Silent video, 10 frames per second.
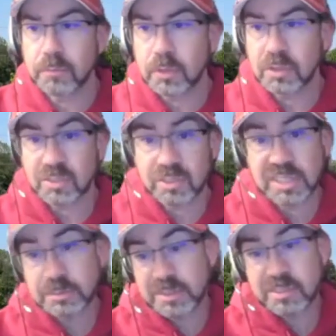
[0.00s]
There's going to
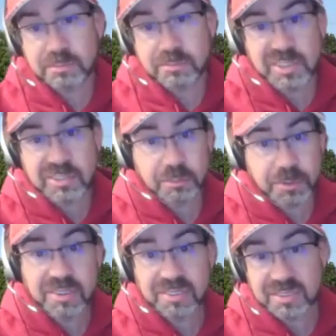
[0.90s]
need to be some regional
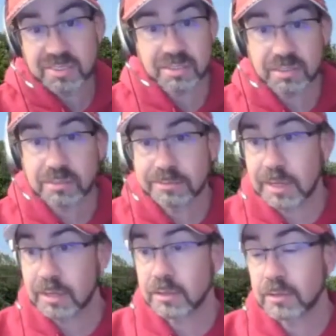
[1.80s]
appearances,
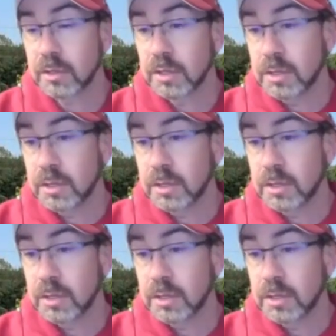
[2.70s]
and